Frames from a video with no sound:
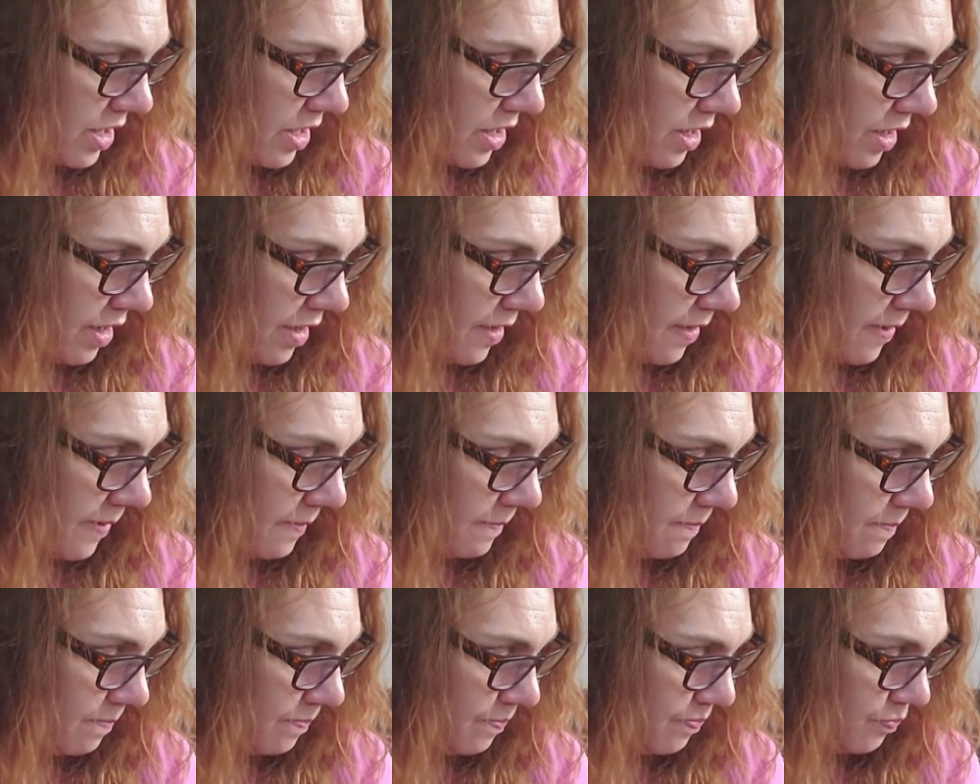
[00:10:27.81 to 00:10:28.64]

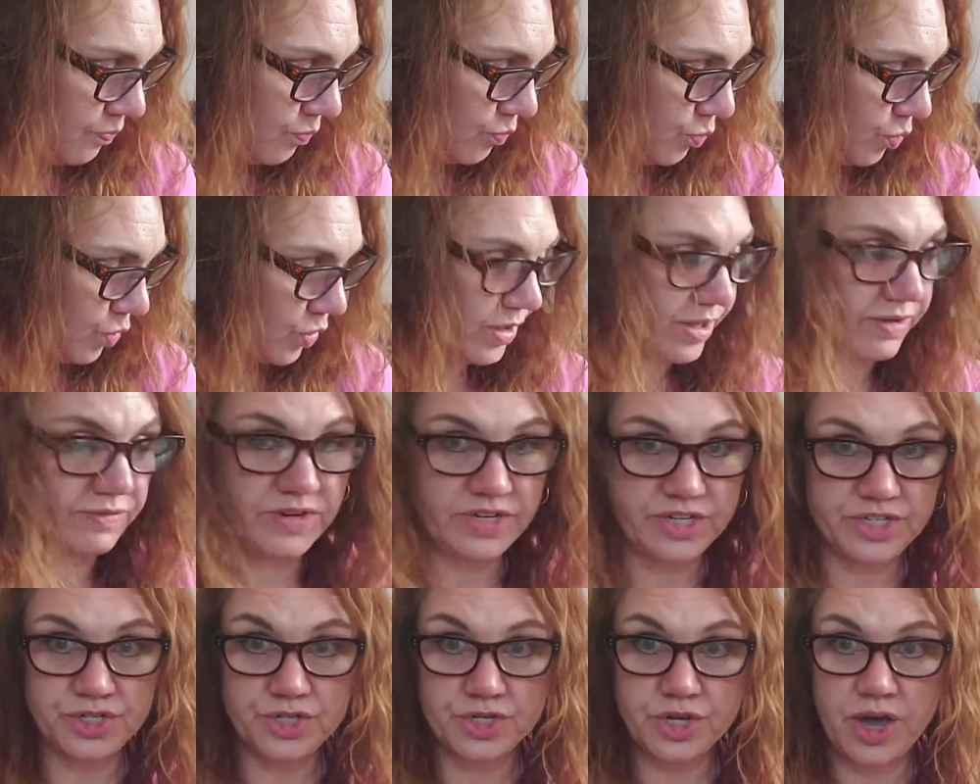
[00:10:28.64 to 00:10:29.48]
Um, we'll give
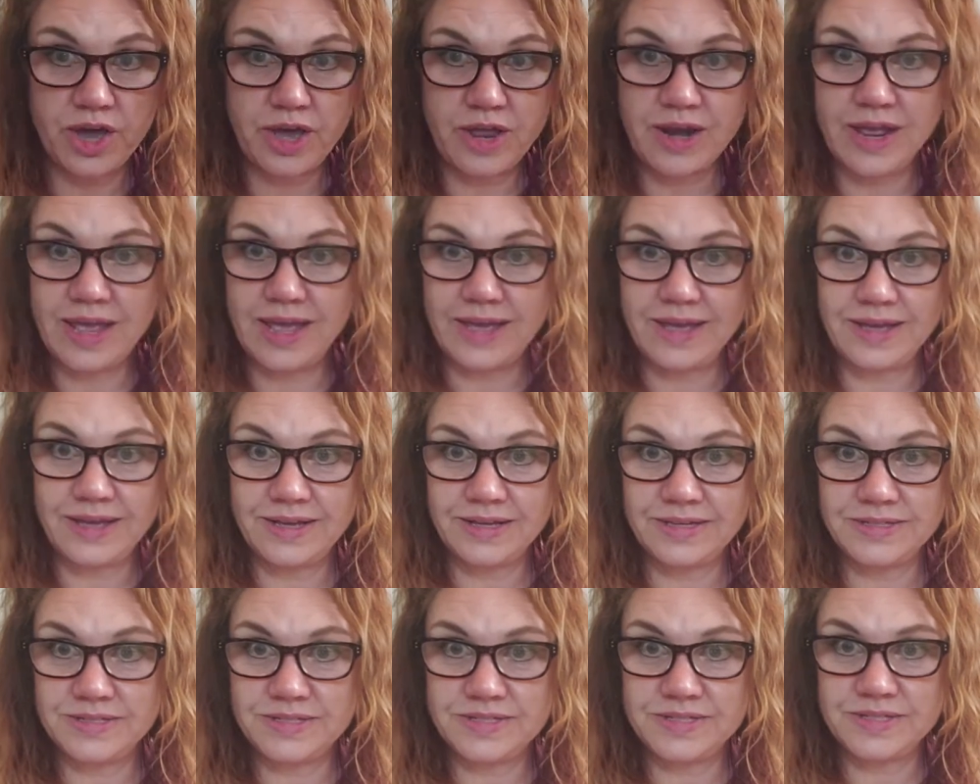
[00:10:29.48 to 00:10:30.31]
it a shot
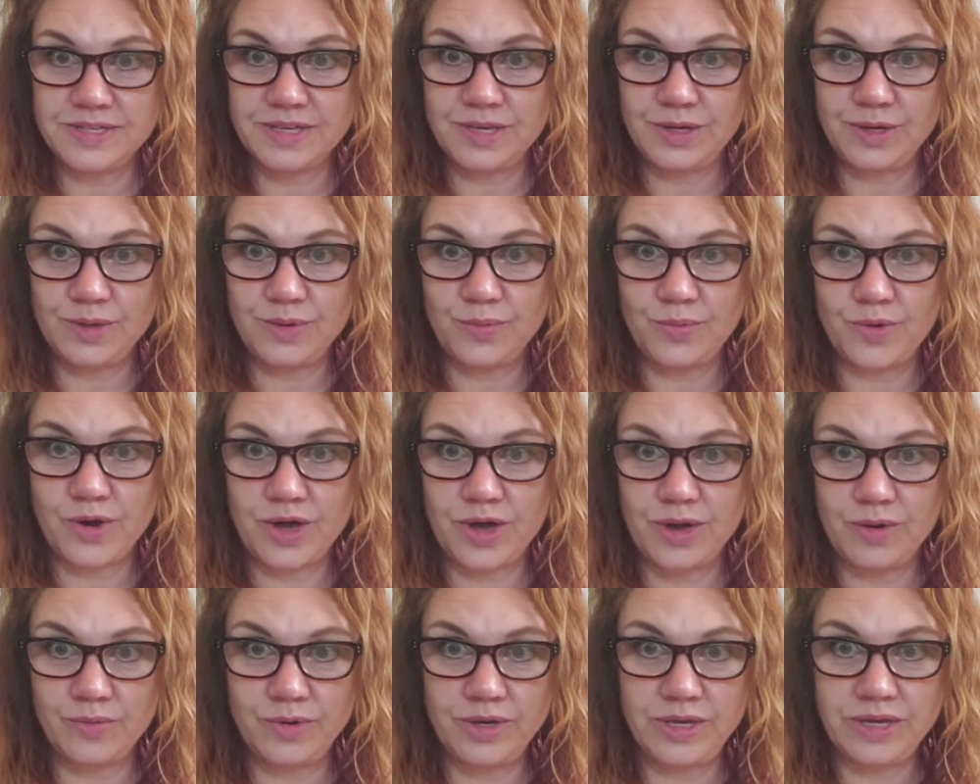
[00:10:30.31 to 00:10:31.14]
and see
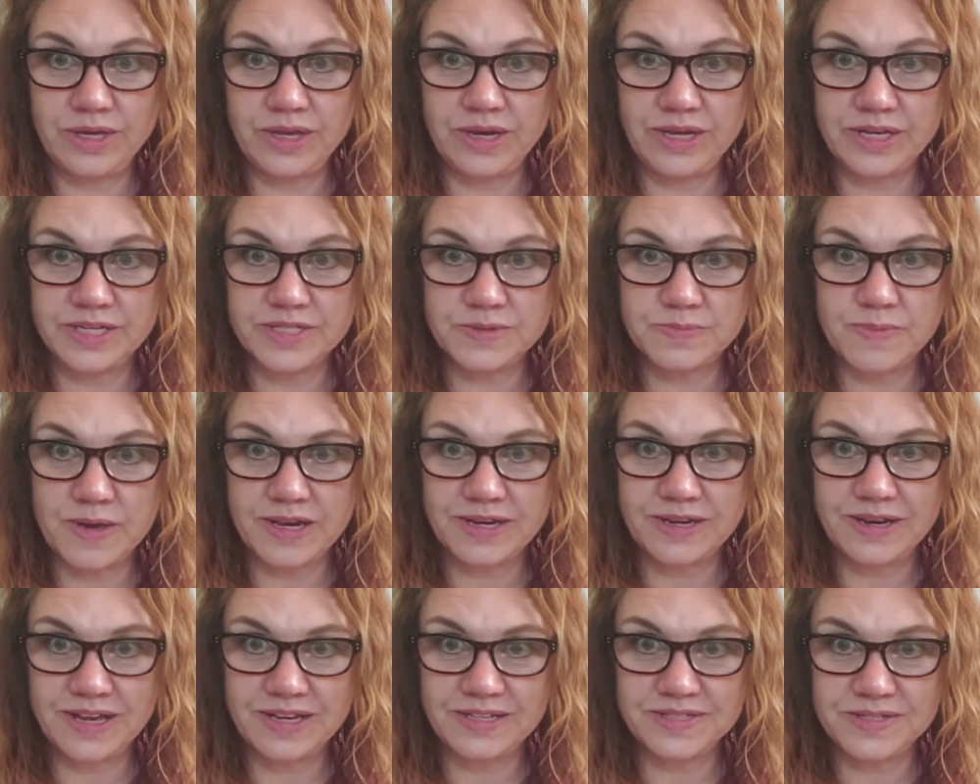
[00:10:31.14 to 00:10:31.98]
what we can
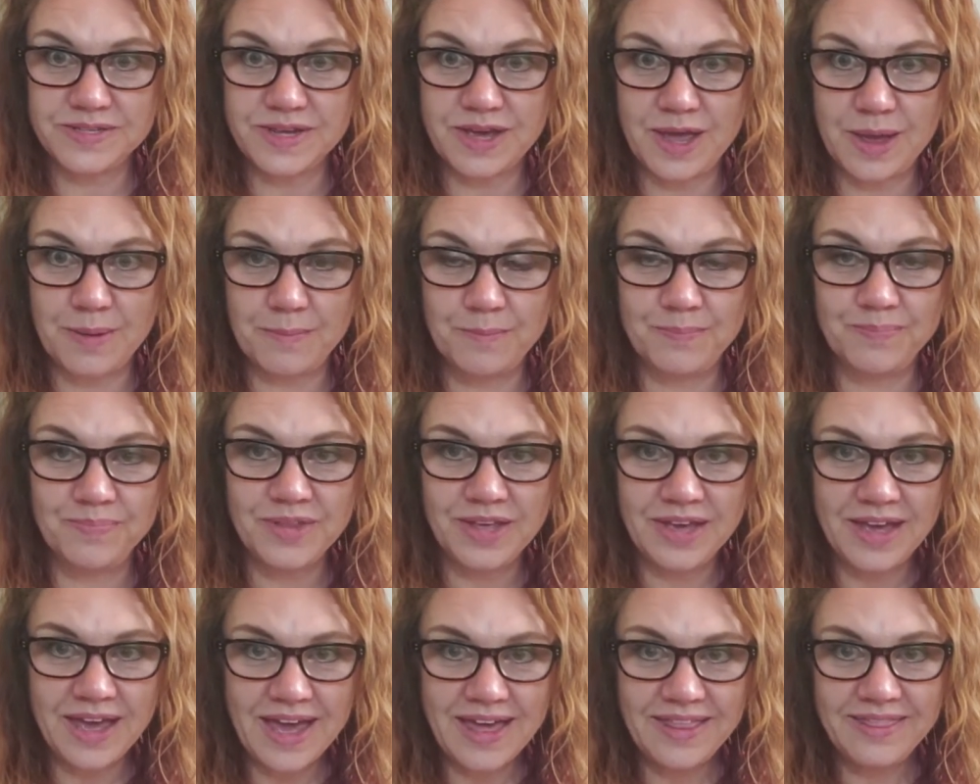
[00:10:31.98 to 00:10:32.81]
expect next time.
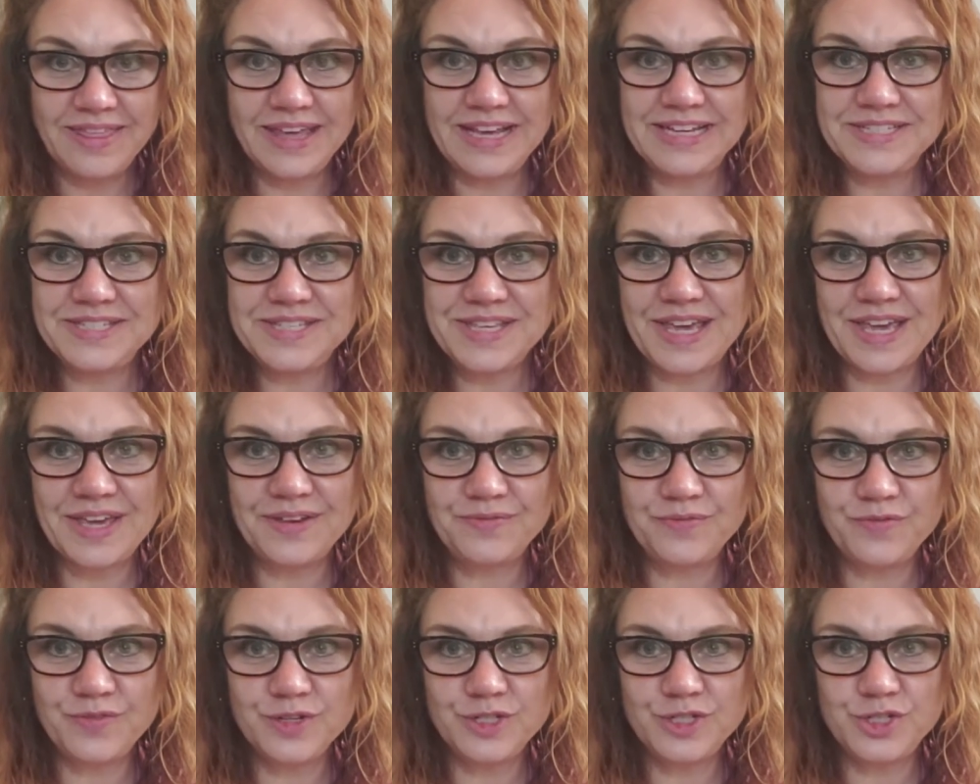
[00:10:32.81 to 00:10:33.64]
Thanks
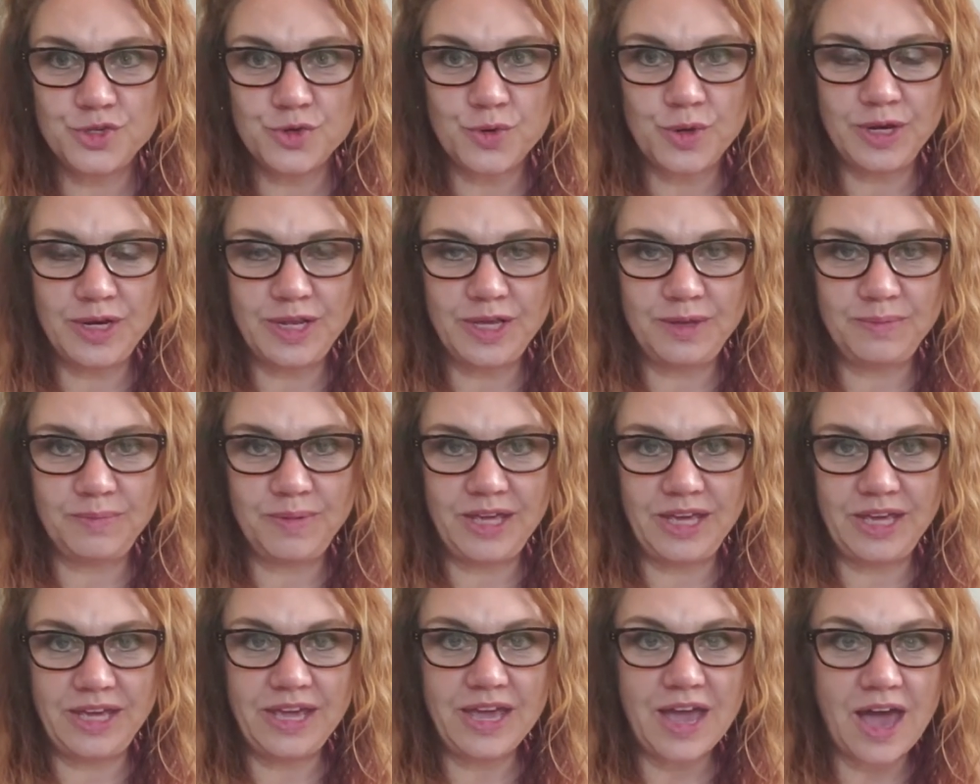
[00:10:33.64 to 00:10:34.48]
again for joining
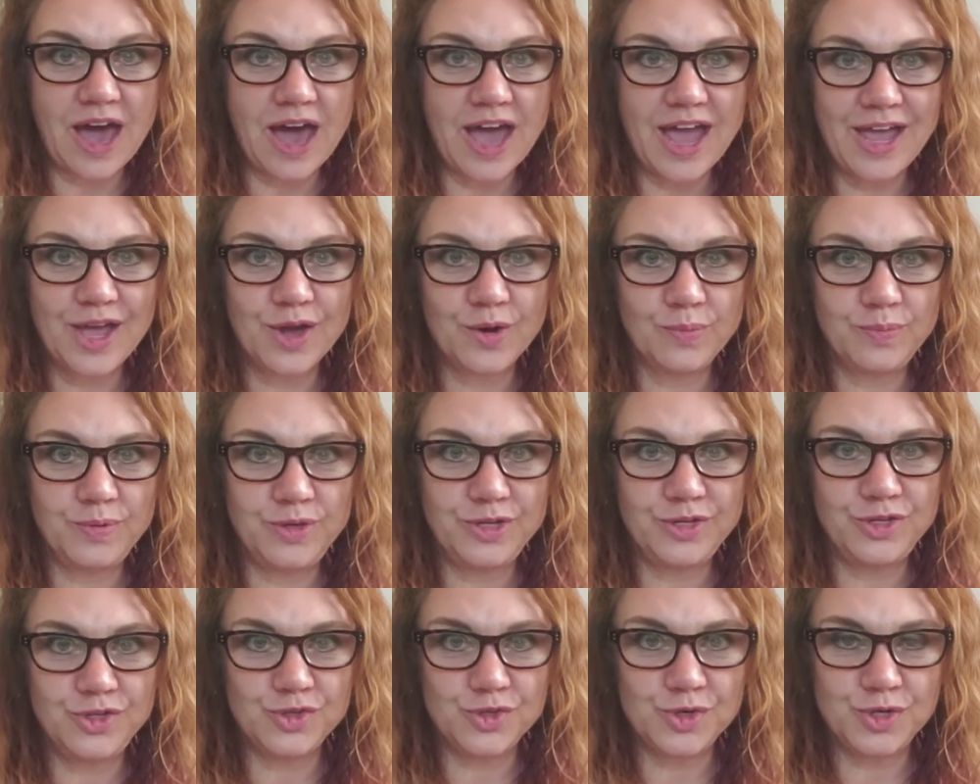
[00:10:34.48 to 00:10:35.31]
me. I hope
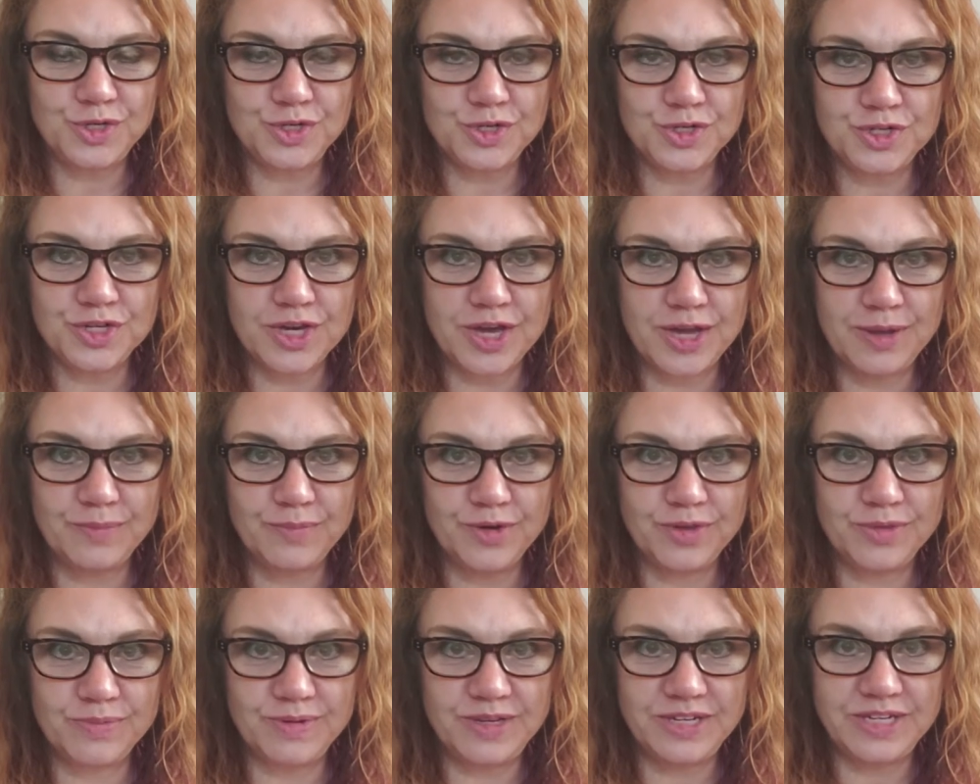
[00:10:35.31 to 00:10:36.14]
you enjoyed your time
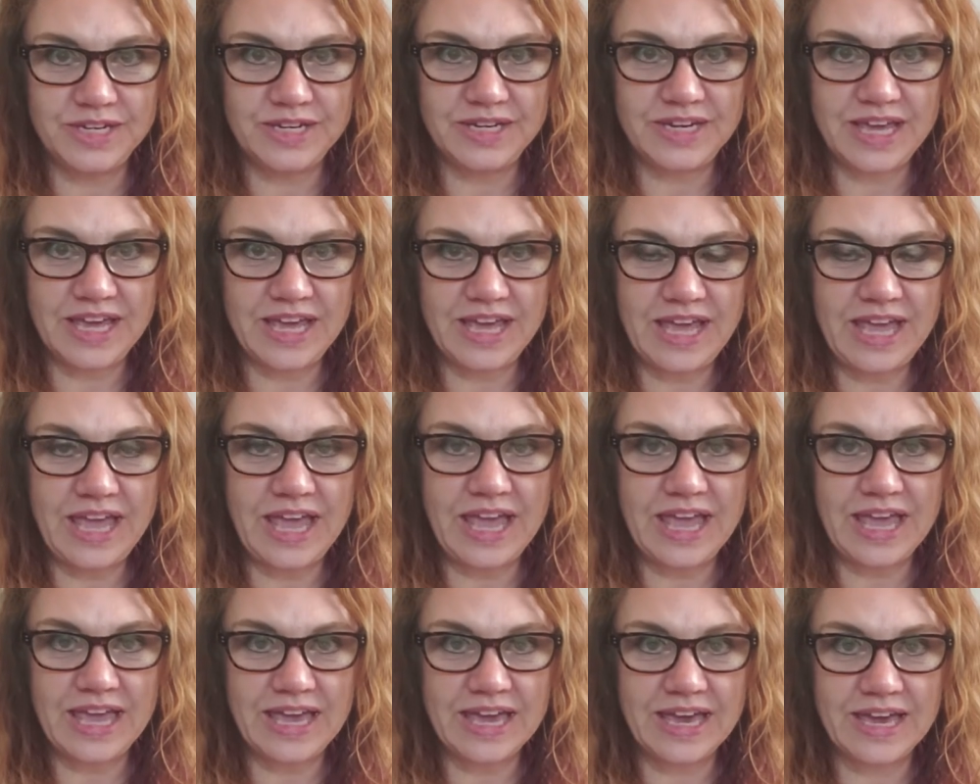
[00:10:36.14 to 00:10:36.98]
with me today
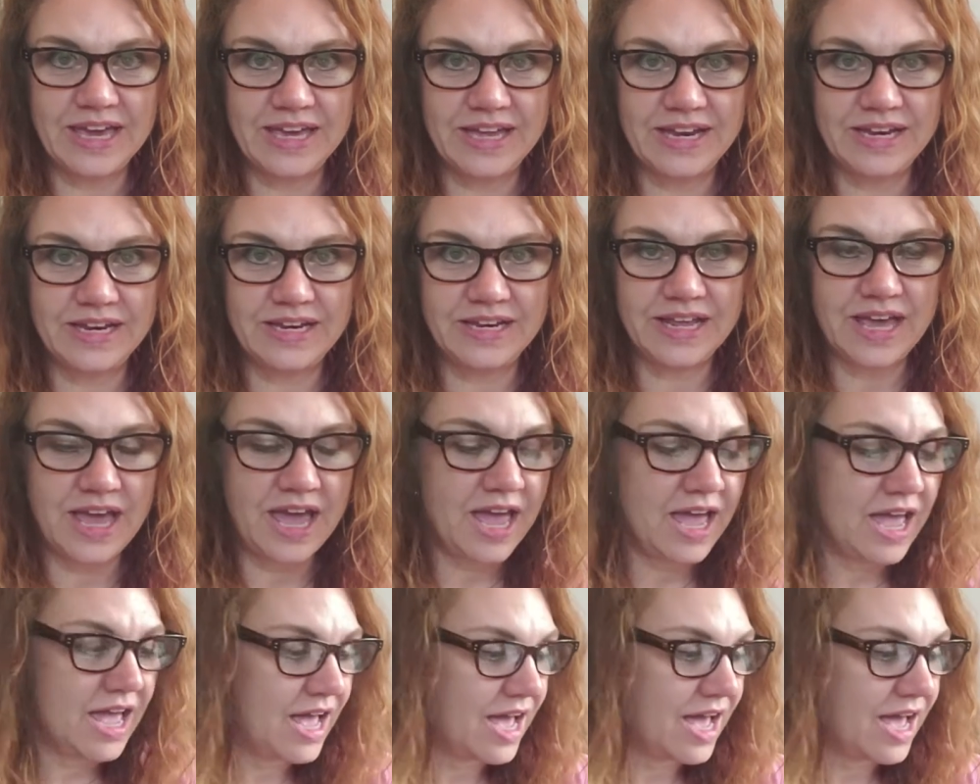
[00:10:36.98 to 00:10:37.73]
and